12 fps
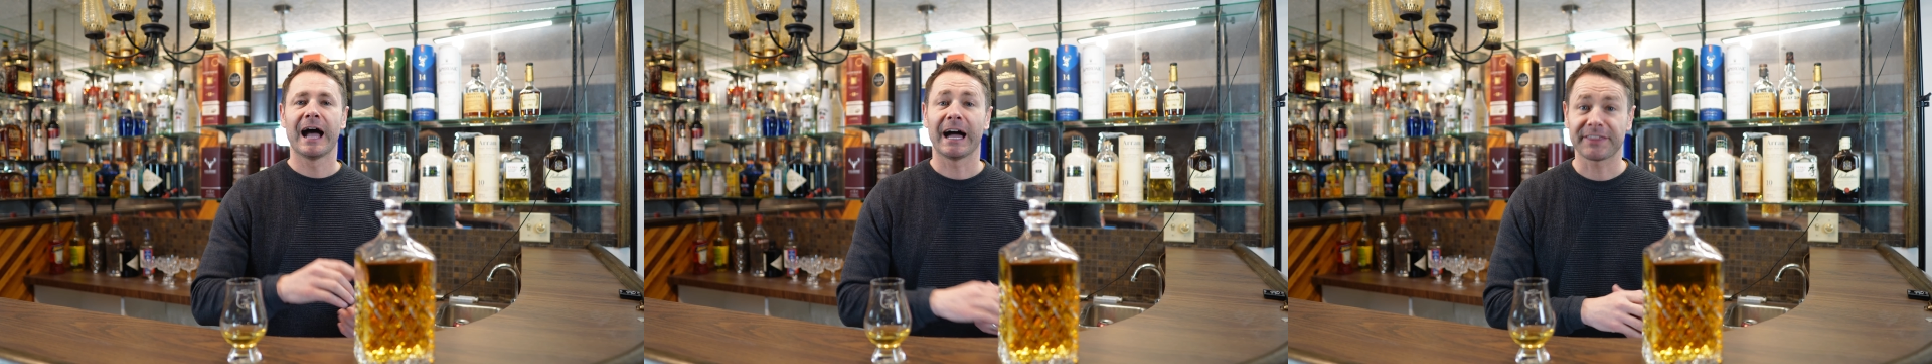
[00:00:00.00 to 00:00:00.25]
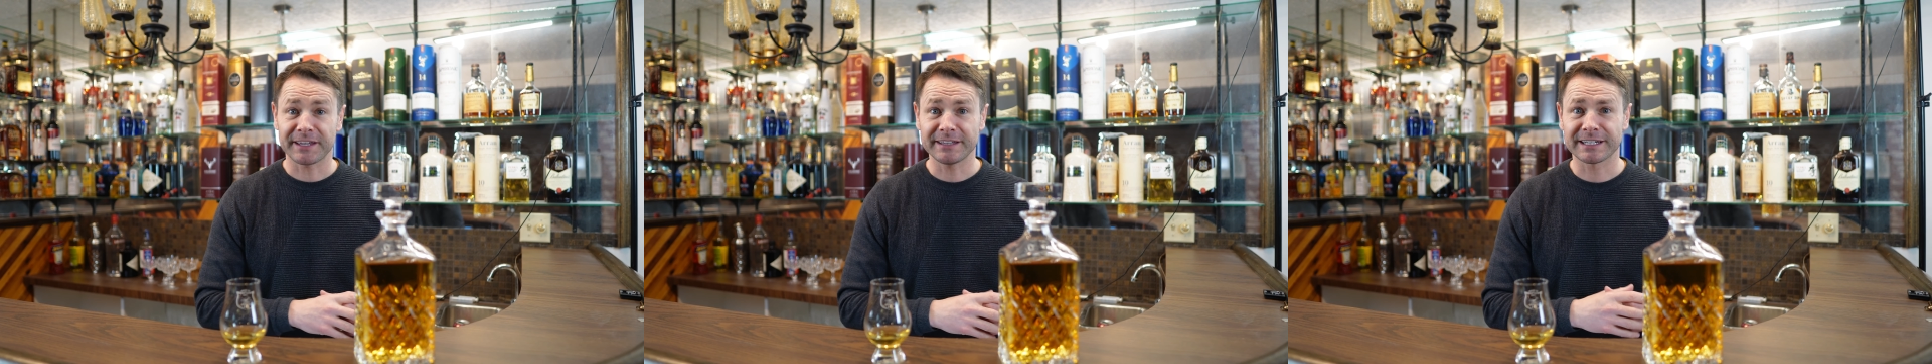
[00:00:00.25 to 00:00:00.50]

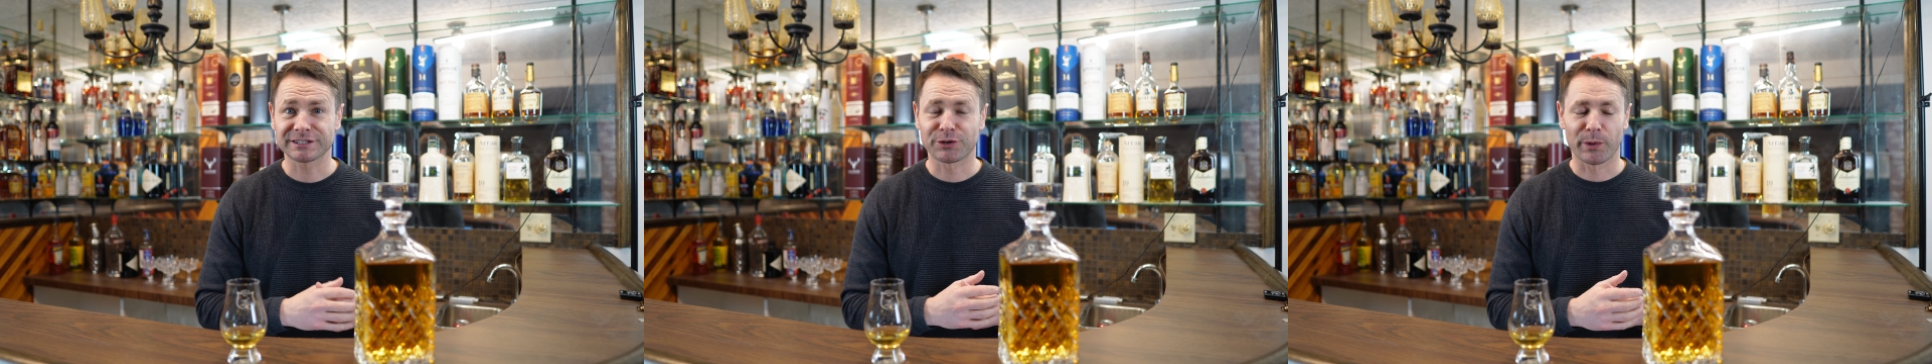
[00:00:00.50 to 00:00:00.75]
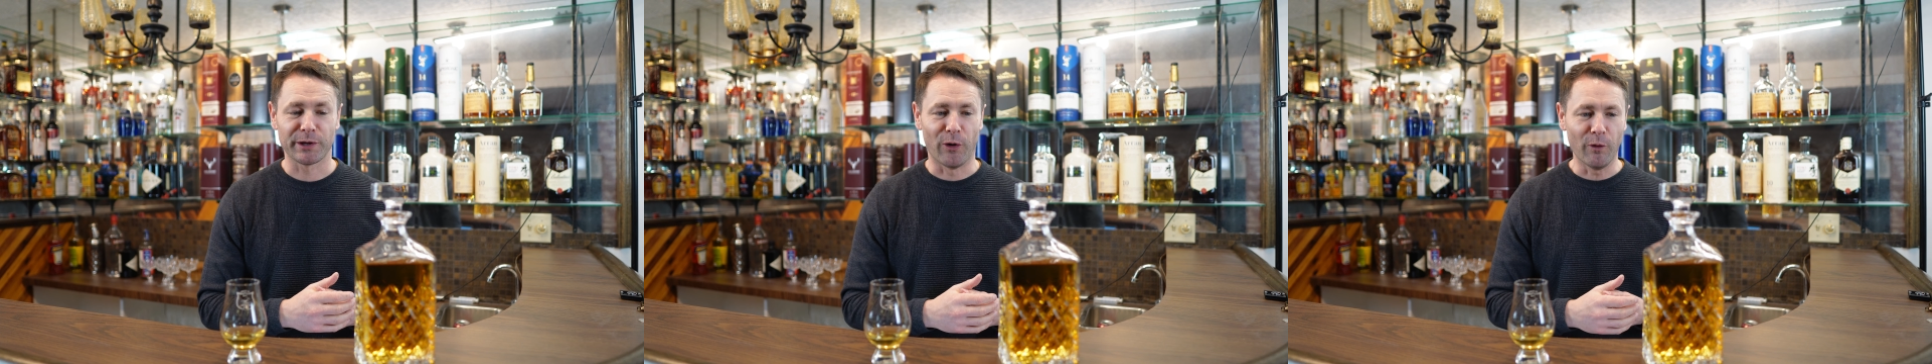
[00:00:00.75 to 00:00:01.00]
I think that's
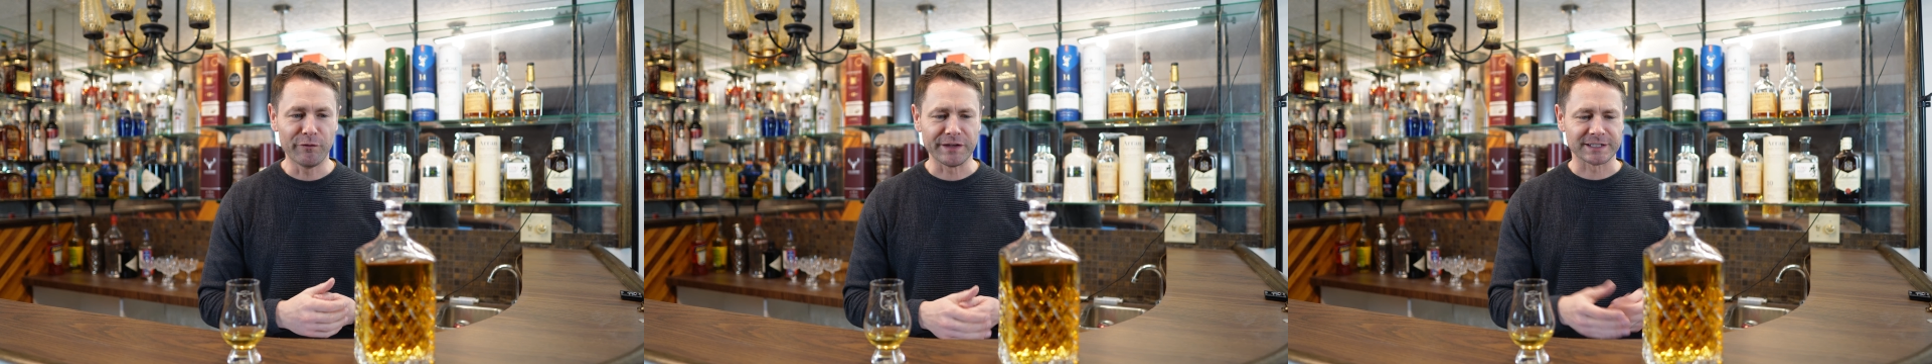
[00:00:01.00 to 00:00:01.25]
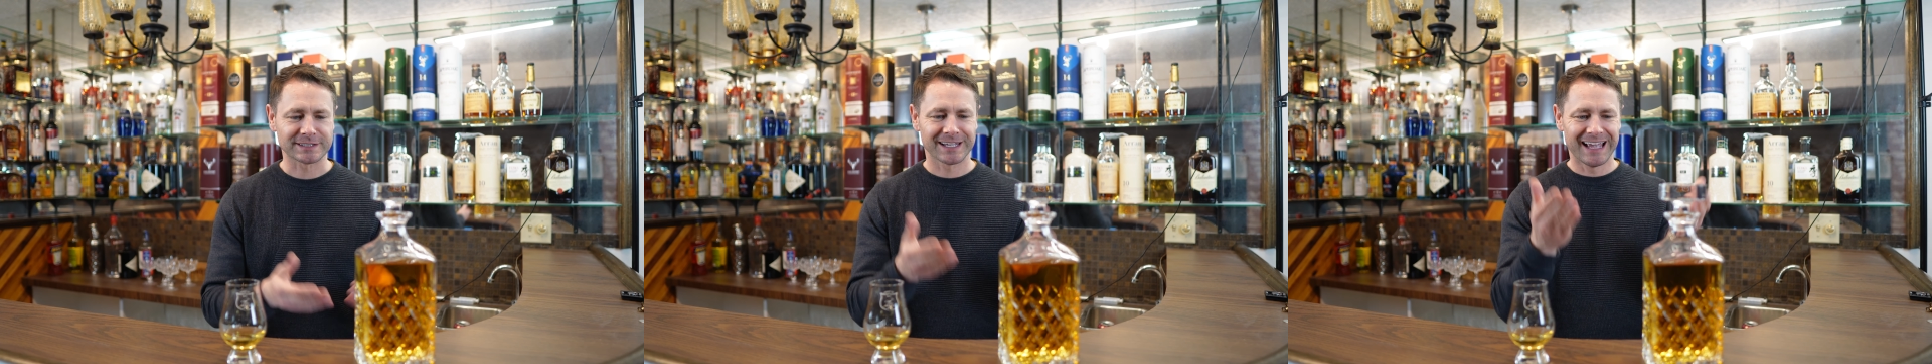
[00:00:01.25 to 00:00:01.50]
quite
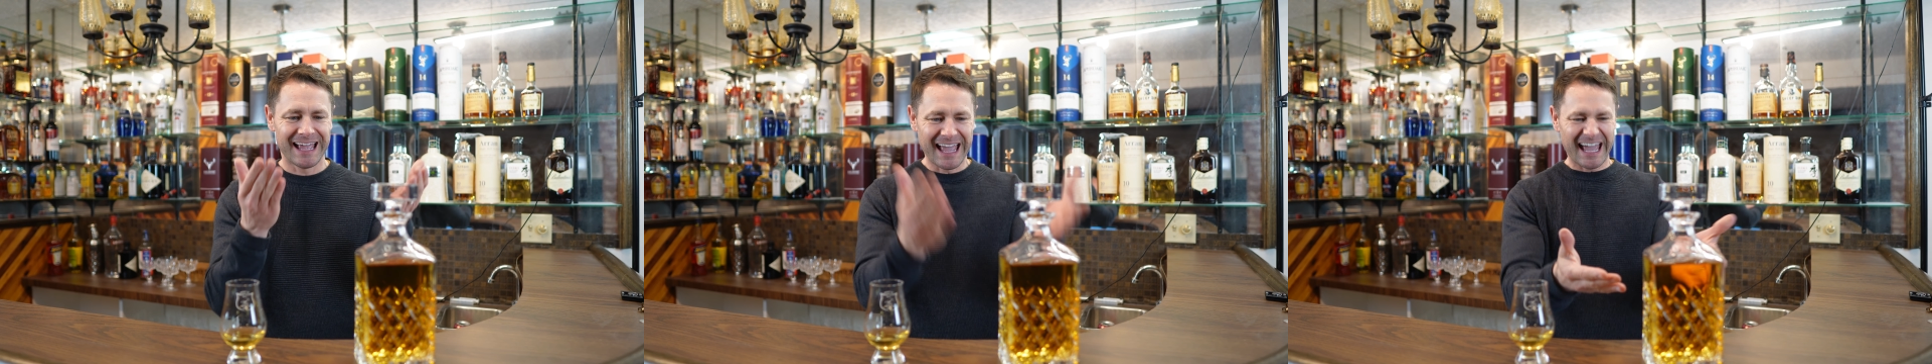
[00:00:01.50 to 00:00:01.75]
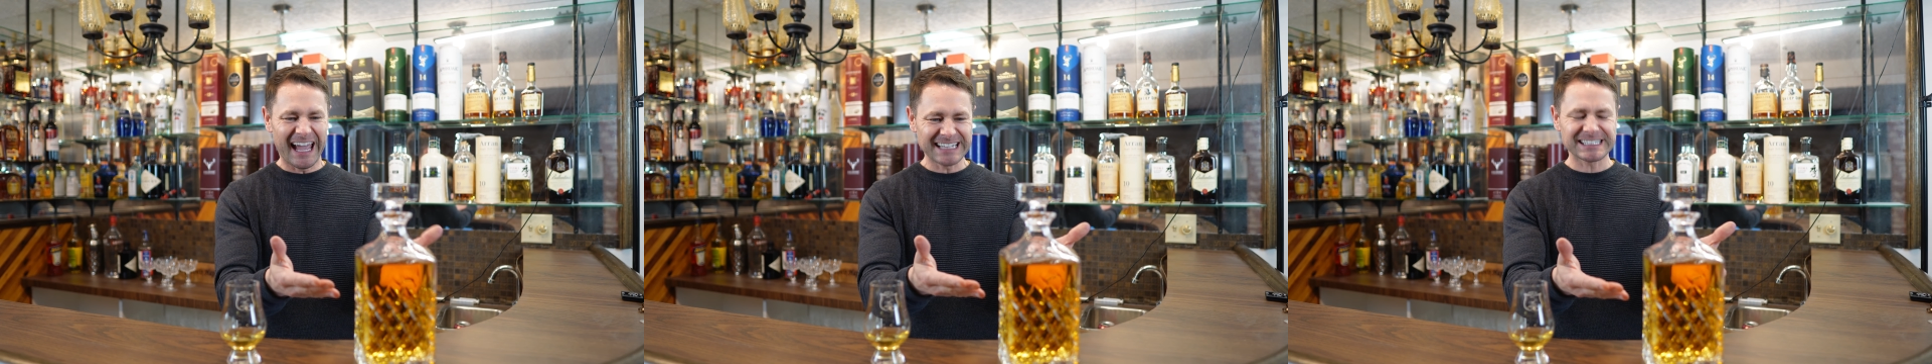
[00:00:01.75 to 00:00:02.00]
obvious.
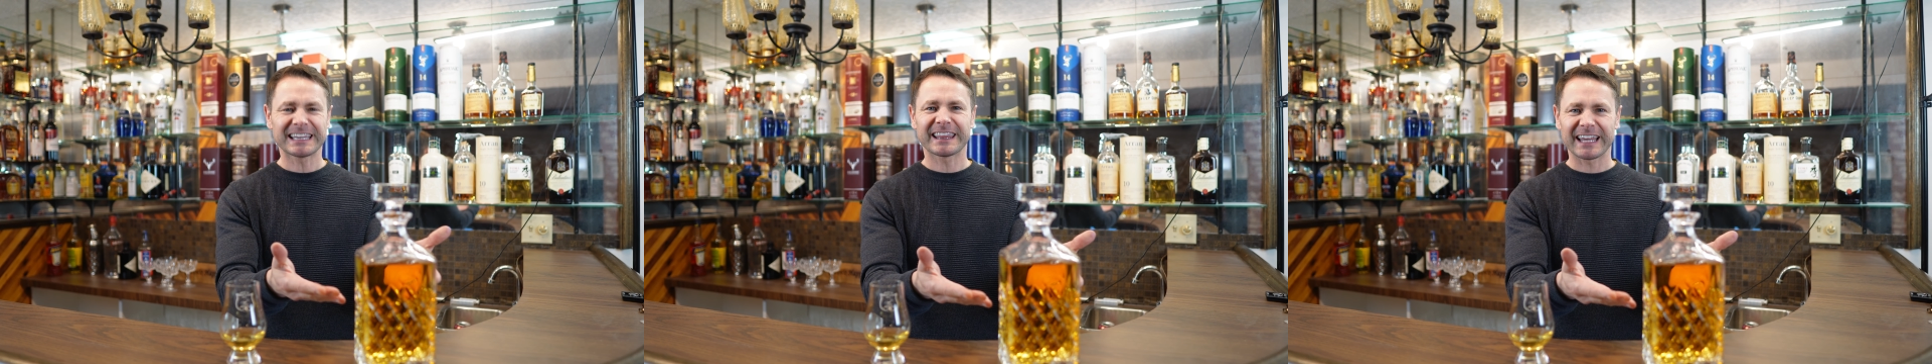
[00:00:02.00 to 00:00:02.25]
Isn't